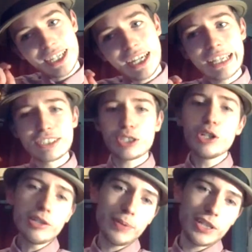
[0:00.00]
it's
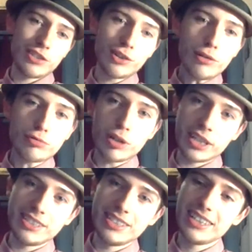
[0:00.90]
good, but it's not
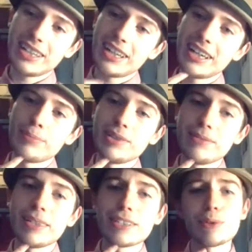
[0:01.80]
right. I
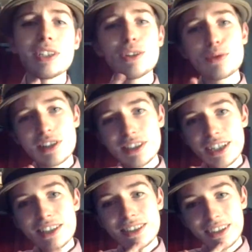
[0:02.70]
believe that's what he usually
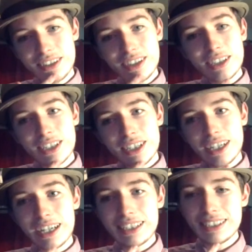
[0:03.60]
says.
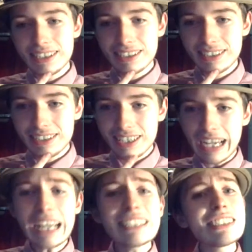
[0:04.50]
And
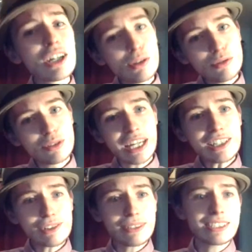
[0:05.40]
as you know,
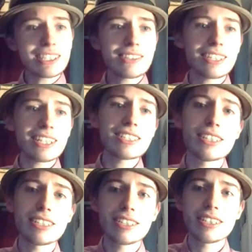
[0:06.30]
Catchphrase nowadays
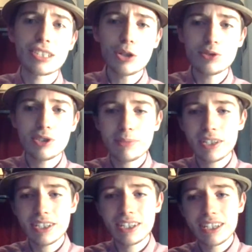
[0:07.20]
is hosted
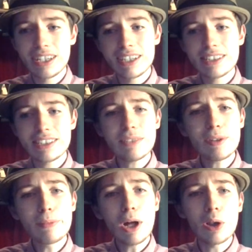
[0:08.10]
by
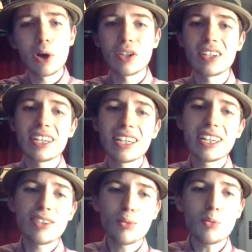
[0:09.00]
Stephen Mulhern.
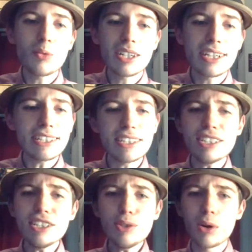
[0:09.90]

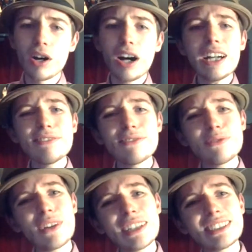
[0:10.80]
You know what? I
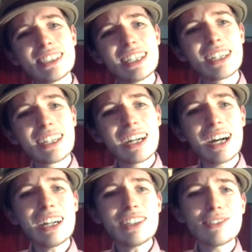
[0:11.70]

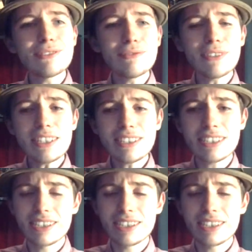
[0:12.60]
often fancy